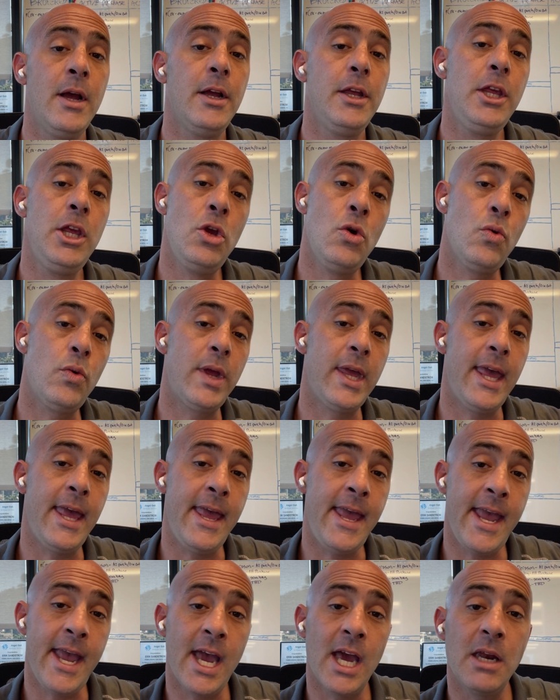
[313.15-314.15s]
you
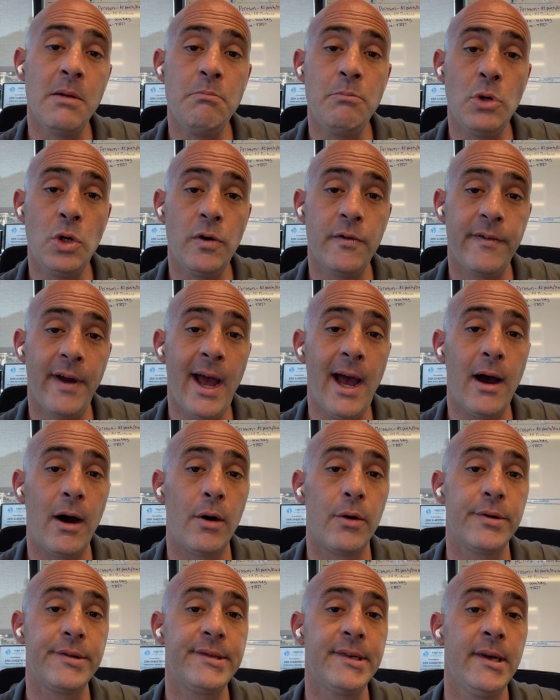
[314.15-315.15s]
can move
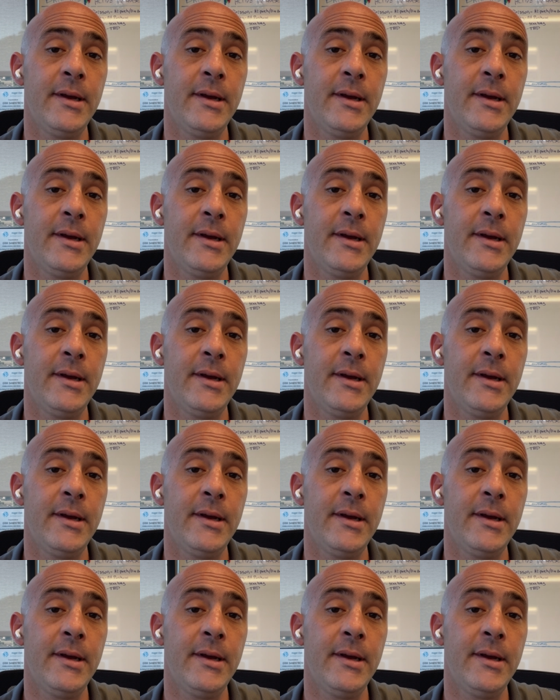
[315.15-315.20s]
out